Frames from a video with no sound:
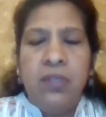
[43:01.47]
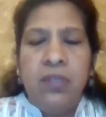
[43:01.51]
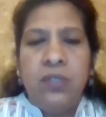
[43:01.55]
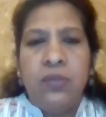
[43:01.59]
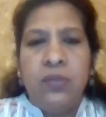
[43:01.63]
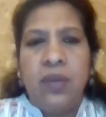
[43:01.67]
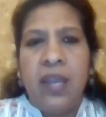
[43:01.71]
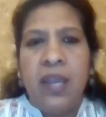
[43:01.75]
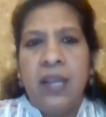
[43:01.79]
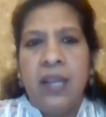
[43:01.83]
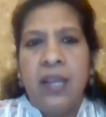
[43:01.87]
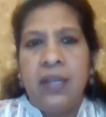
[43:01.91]

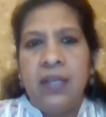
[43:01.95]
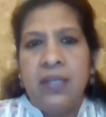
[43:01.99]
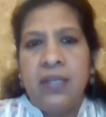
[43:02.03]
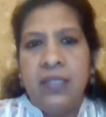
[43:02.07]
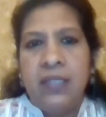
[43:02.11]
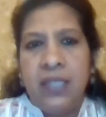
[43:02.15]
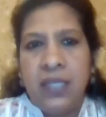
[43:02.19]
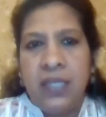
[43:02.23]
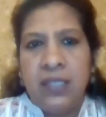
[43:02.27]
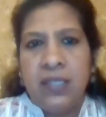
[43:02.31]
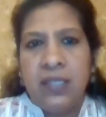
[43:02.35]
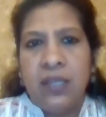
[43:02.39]
to handle
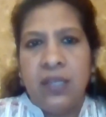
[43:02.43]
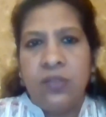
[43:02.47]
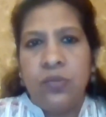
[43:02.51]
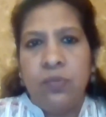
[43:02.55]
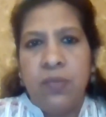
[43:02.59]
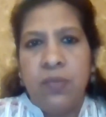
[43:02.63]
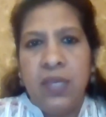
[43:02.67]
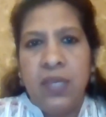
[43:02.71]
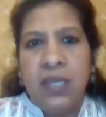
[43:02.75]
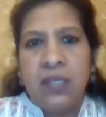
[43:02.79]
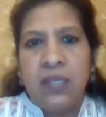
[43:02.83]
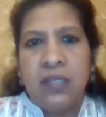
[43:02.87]
data to
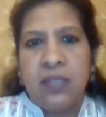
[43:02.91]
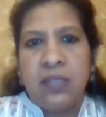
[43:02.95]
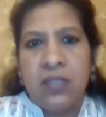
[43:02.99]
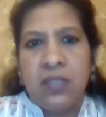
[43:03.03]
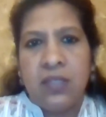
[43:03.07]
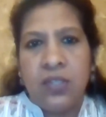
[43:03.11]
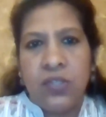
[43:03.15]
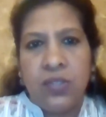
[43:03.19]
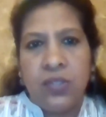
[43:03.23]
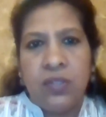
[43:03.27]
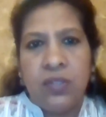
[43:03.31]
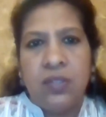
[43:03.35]
make
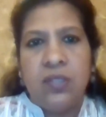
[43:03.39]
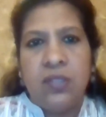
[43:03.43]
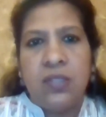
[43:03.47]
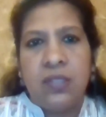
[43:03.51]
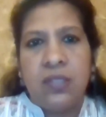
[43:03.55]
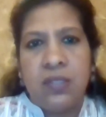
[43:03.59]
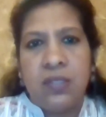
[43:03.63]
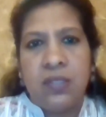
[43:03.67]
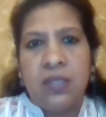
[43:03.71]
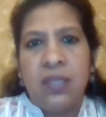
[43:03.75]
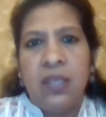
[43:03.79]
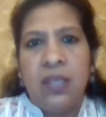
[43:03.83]

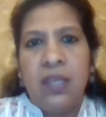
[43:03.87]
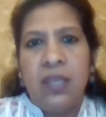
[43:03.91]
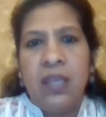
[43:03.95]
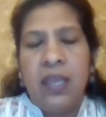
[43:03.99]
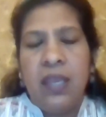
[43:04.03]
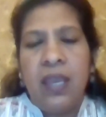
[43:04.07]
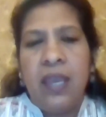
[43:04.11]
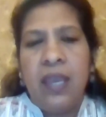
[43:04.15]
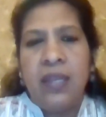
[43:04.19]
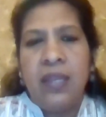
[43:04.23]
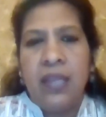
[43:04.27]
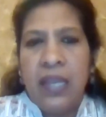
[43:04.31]
decisions
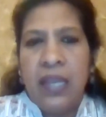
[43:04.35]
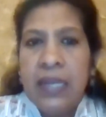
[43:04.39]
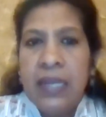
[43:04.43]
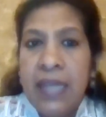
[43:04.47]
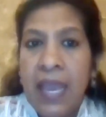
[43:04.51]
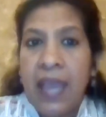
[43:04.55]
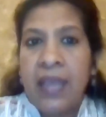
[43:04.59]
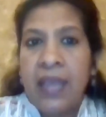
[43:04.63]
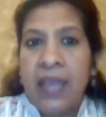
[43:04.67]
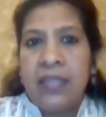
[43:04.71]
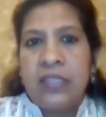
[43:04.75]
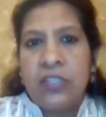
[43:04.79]
and
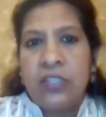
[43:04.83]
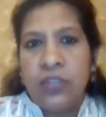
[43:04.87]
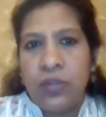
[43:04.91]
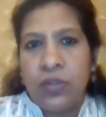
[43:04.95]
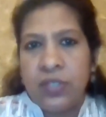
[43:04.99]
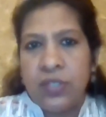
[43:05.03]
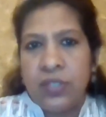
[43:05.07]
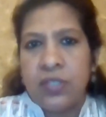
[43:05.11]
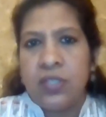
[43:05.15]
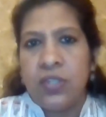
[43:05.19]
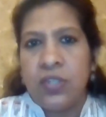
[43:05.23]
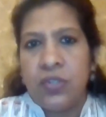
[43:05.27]
enhance
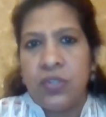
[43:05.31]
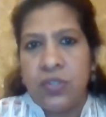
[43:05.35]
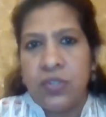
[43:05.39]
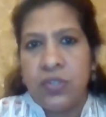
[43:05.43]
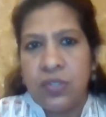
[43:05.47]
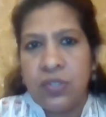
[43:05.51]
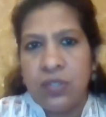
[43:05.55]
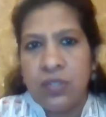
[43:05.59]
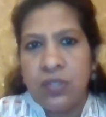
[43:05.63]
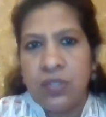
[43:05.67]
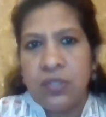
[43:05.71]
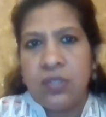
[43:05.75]
your
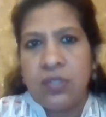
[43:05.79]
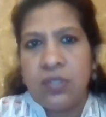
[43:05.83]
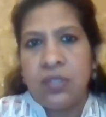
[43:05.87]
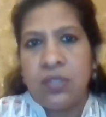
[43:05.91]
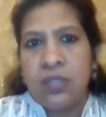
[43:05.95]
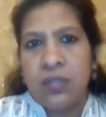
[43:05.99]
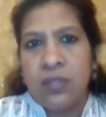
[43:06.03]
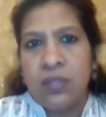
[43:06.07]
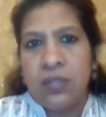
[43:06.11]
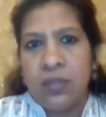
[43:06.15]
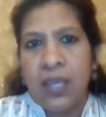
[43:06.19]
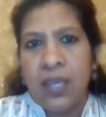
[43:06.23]
decisions.
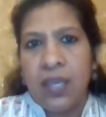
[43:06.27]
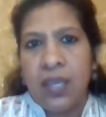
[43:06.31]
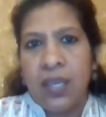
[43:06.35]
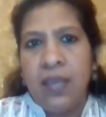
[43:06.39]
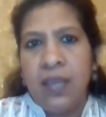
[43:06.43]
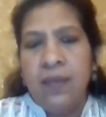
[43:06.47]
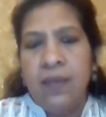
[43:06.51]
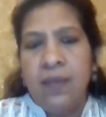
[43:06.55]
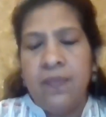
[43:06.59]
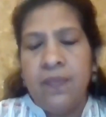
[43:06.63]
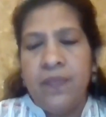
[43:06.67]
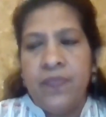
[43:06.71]

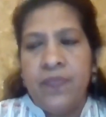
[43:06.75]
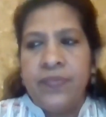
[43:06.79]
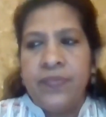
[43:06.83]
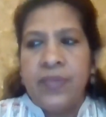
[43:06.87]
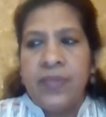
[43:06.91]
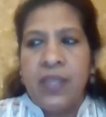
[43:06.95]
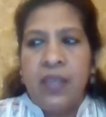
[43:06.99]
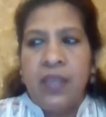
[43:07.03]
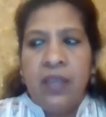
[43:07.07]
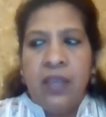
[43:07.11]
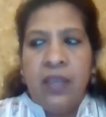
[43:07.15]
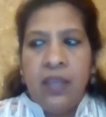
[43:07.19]
Okay.
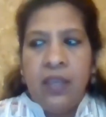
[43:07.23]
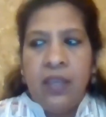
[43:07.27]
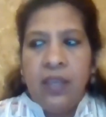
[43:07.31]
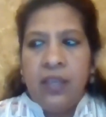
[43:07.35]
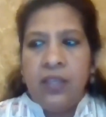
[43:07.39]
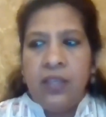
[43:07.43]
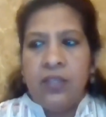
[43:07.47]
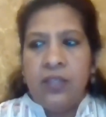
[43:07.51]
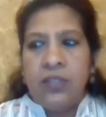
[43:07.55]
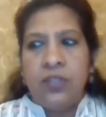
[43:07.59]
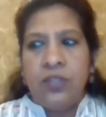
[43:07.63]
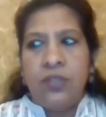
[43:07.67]

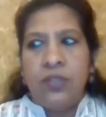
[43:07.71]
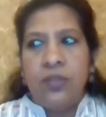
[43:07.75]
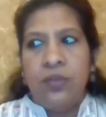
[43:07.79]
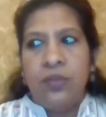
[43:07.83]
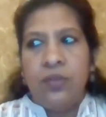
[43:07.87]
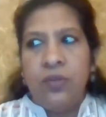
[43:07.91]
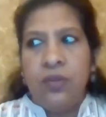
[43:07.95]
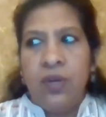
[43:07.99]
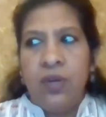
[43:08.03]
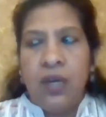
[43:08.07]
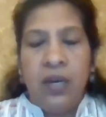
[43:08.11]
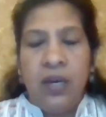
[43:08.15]
So
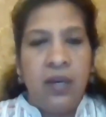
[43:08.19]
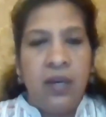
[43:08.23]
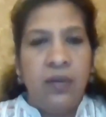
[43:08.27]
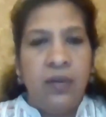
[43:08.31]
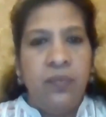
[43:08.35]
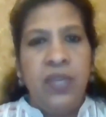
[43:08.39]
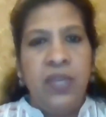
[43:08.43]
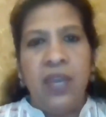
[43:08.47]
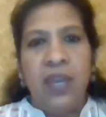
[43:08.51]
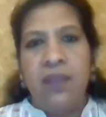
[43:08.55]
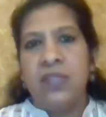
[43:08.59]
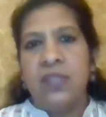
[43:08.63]
we
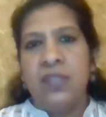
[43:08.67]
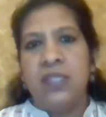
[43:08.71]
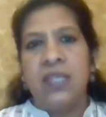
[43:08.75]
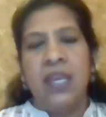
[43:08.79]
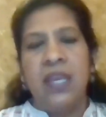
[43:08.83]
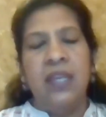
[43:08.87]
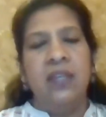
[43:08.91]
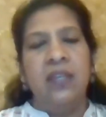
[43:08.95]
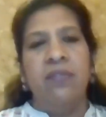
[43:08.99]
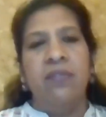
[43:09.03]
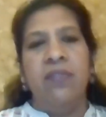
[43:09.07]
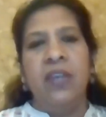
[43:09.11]
have designed a
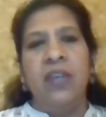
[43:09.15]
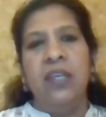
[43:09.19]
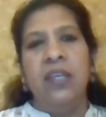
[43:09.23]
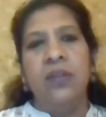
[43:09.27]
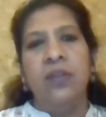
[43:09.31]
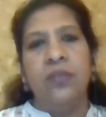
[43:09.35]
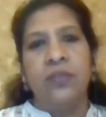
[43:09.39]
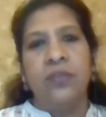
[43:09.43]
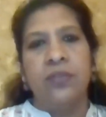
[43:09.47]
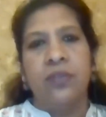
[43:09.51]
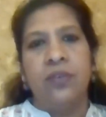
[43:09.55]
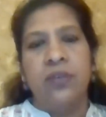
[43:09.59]
very good
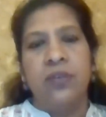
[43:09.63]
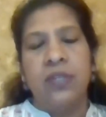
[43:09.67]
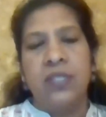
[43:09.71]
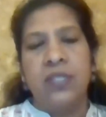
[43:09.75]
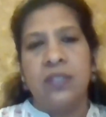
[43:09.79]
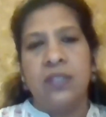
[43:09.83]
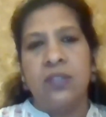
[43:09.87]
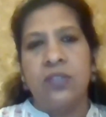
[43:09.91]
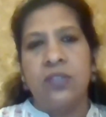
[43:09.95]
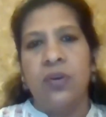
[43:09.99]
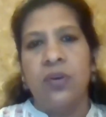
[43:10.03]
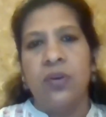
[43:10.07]
course at
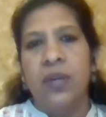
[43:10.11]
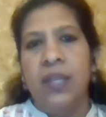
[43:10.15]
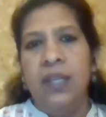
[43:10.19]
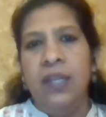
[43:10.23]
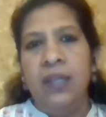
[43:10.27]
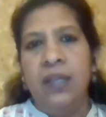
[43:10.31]
SOIL